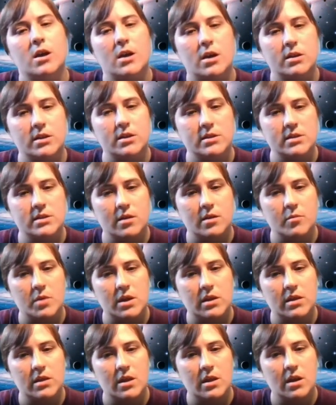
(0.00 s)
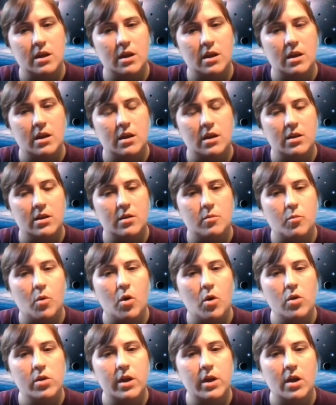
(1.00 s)
This is going to be the
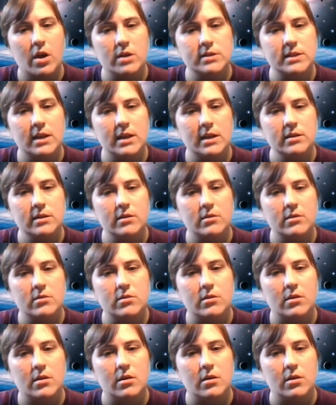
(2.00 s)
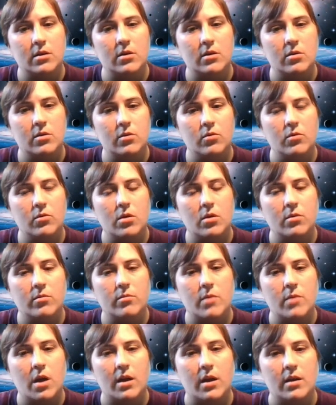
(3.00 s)
mole content, the
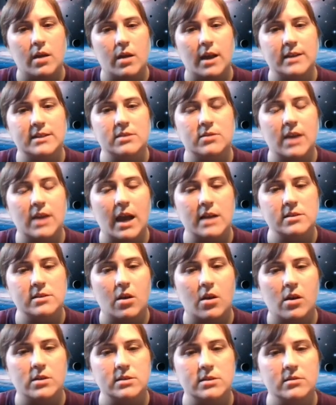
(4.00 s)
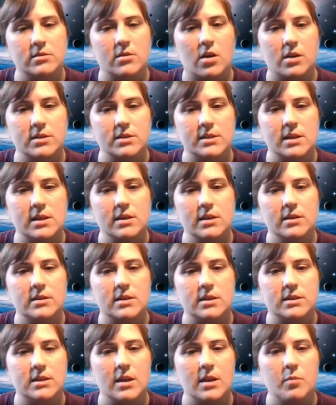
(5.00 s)
ideal gas constant,
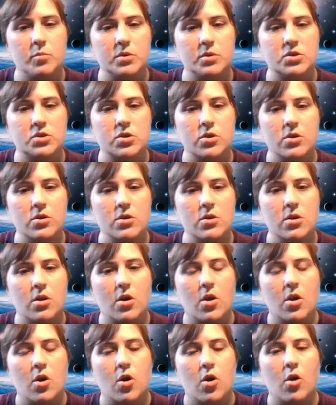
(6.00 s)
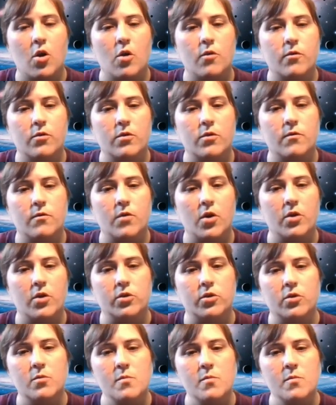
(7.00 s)
the temperature over the
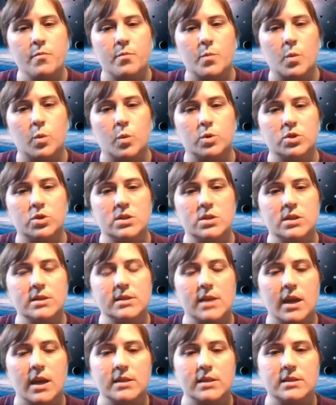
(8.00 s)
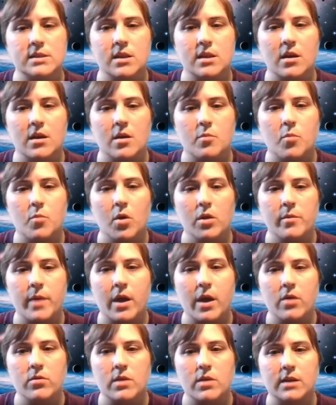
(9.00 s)
volume, which in this case, mole
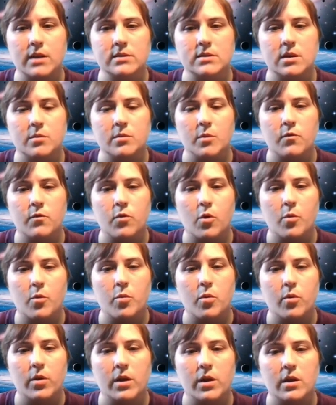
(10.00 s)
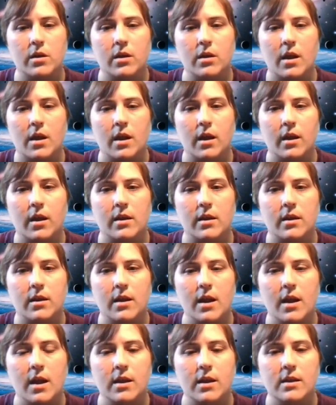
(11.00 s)
amount, that's going to be
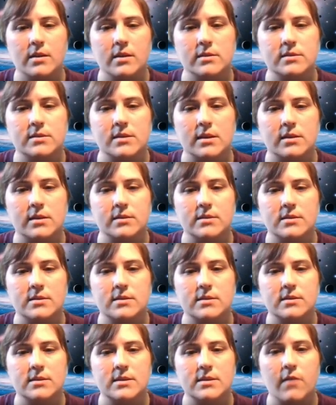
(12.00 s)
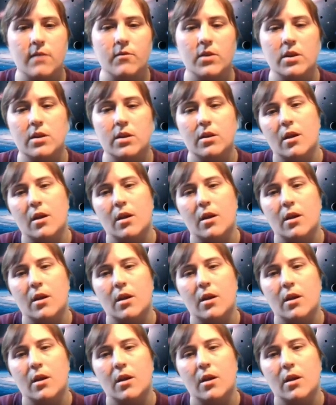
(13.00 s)
4.9967